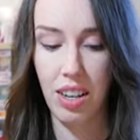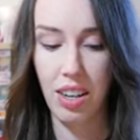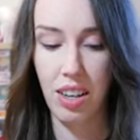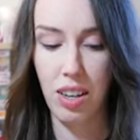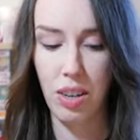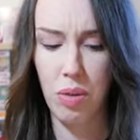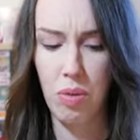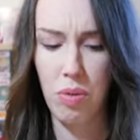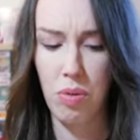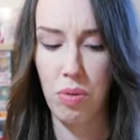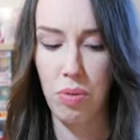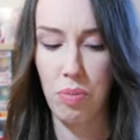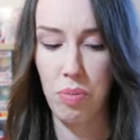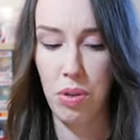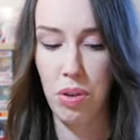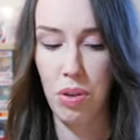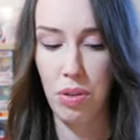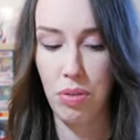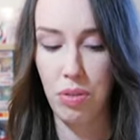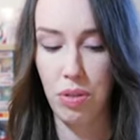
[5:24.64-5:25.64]
Oh,
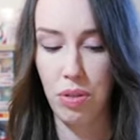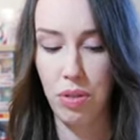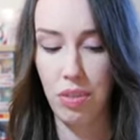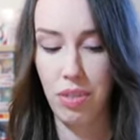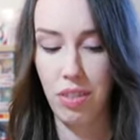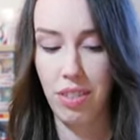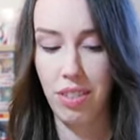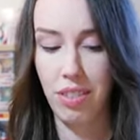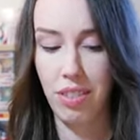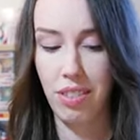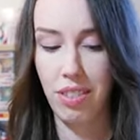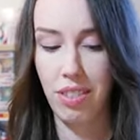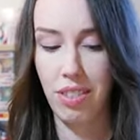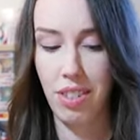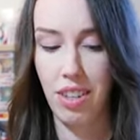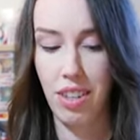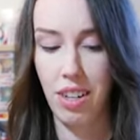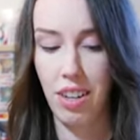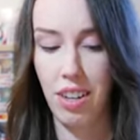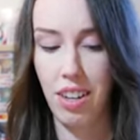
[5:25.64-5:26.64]
beautiful.
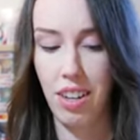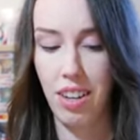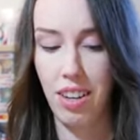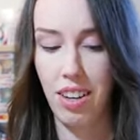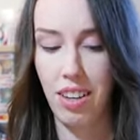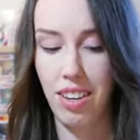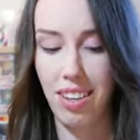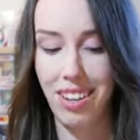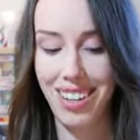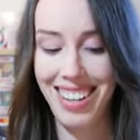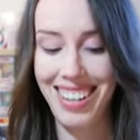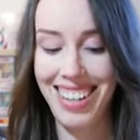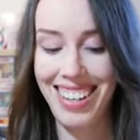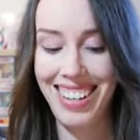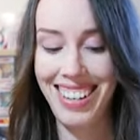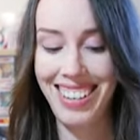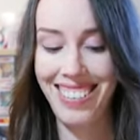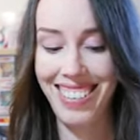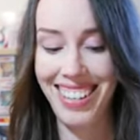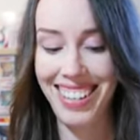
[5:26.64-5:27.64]

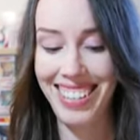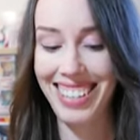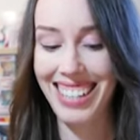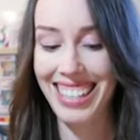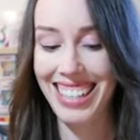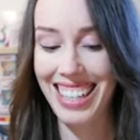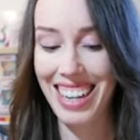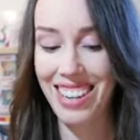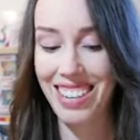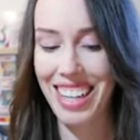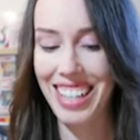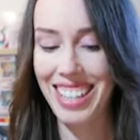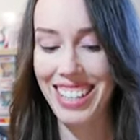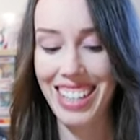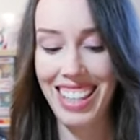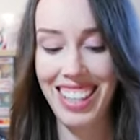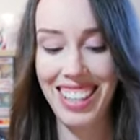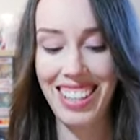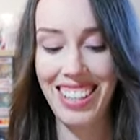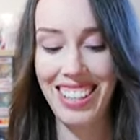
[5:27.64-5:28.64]
We got the same, that's the
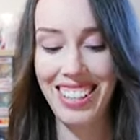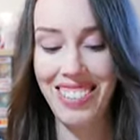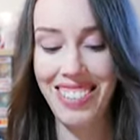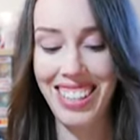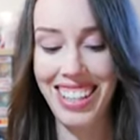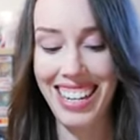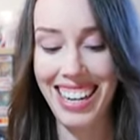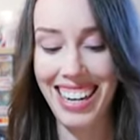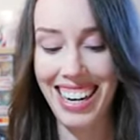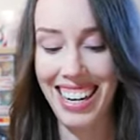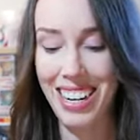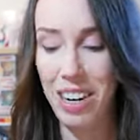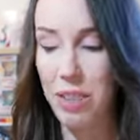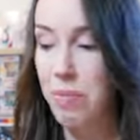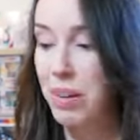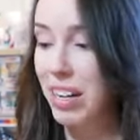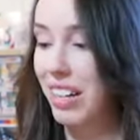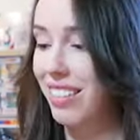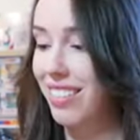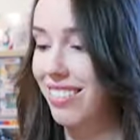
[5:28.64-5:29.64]
3rd one now,
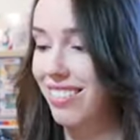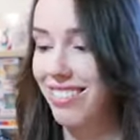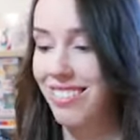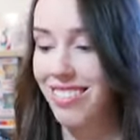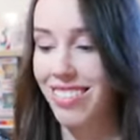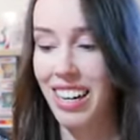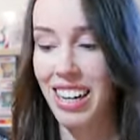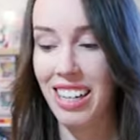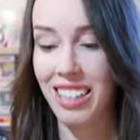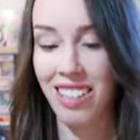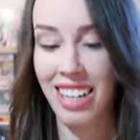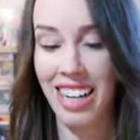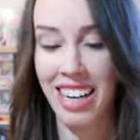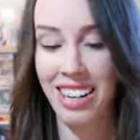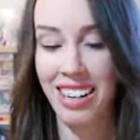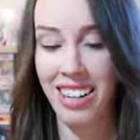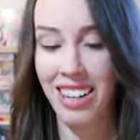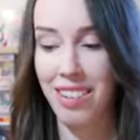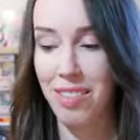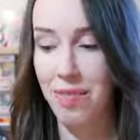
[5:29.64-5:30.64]
but I like
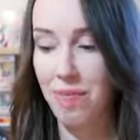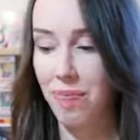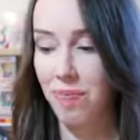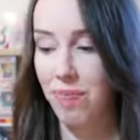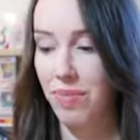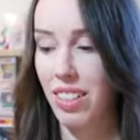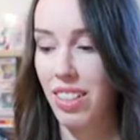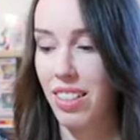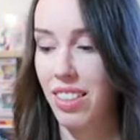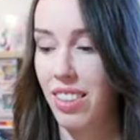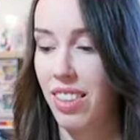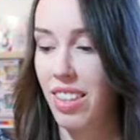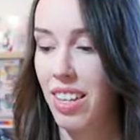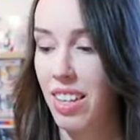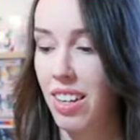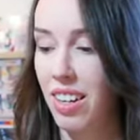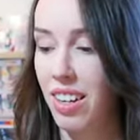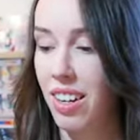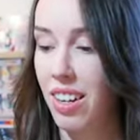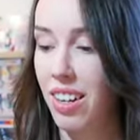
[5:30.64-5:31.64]

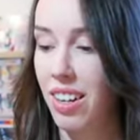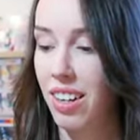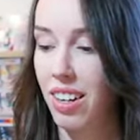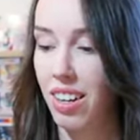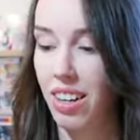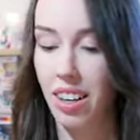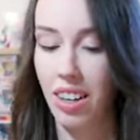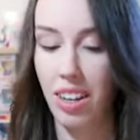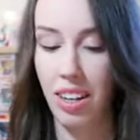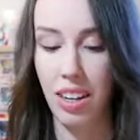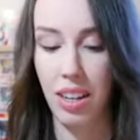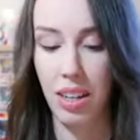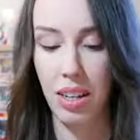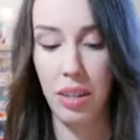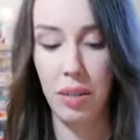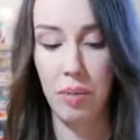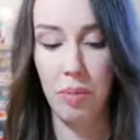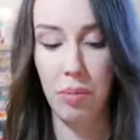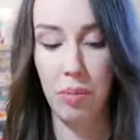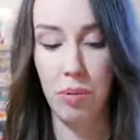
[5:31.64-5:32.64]
the
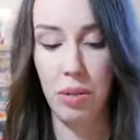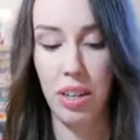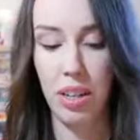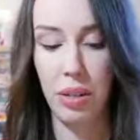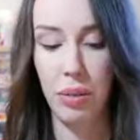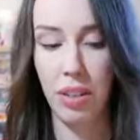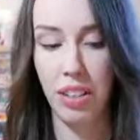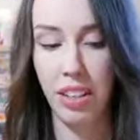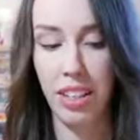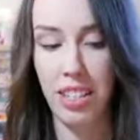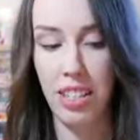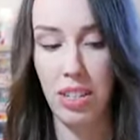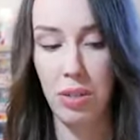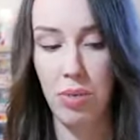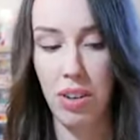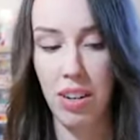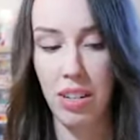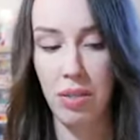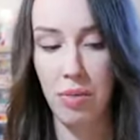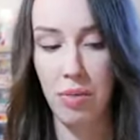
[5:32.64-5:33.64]
pre-release
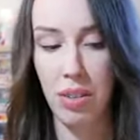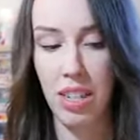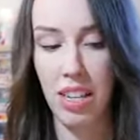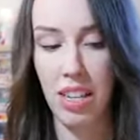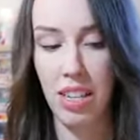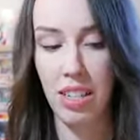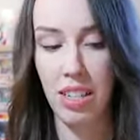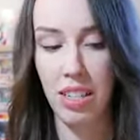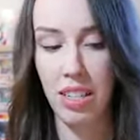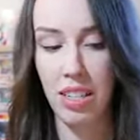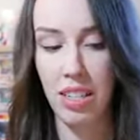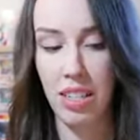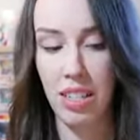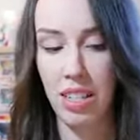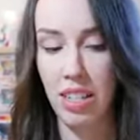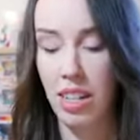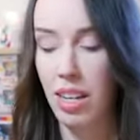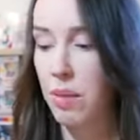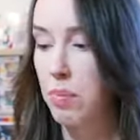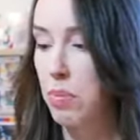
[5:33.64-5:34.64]
one with the
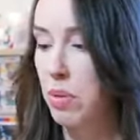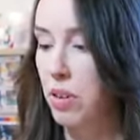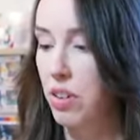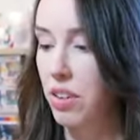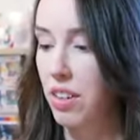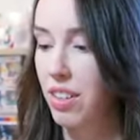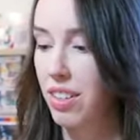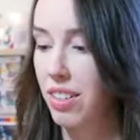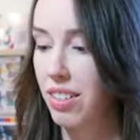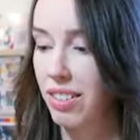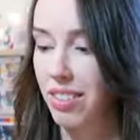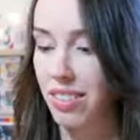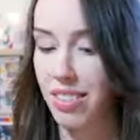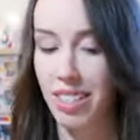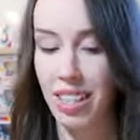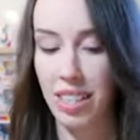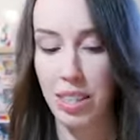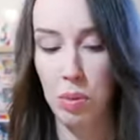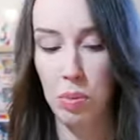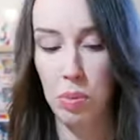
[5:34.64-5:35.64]
stamp on it.
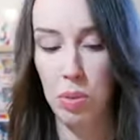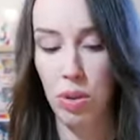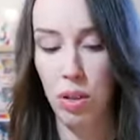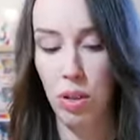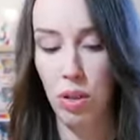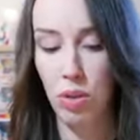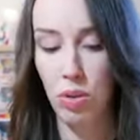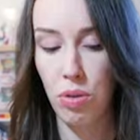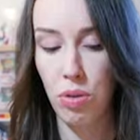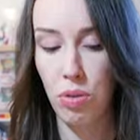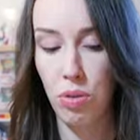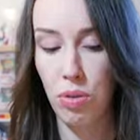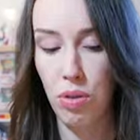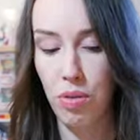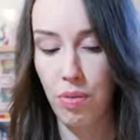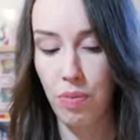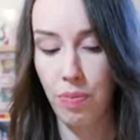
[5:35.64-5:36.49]
That's pretty cool.